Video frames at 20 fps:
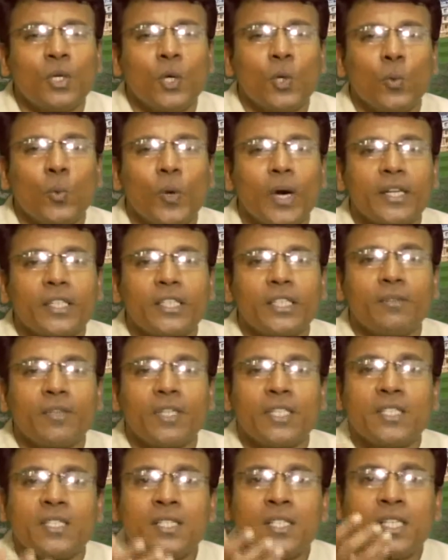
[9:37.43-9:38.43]
who are
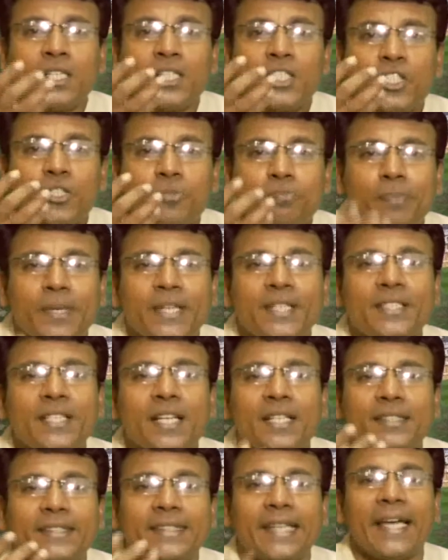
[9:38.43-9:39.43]
given
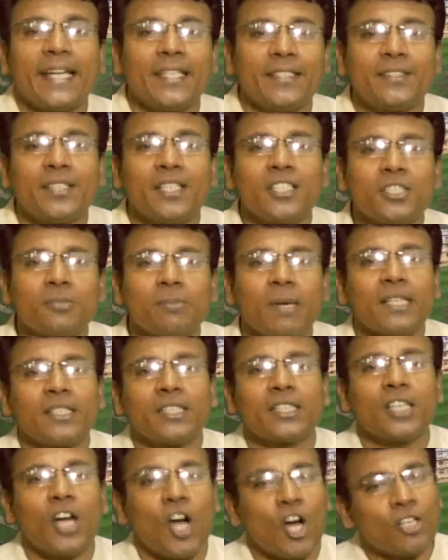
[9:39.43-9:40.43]
special titles by
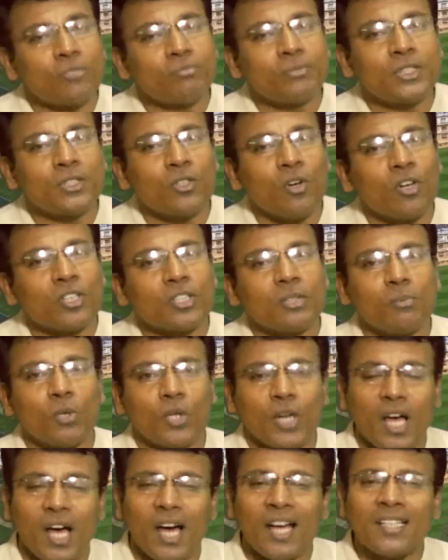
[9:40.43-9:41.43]
the government or the
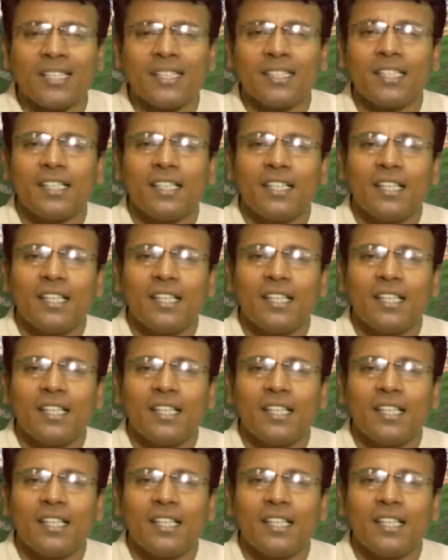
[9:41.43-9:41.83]
monarch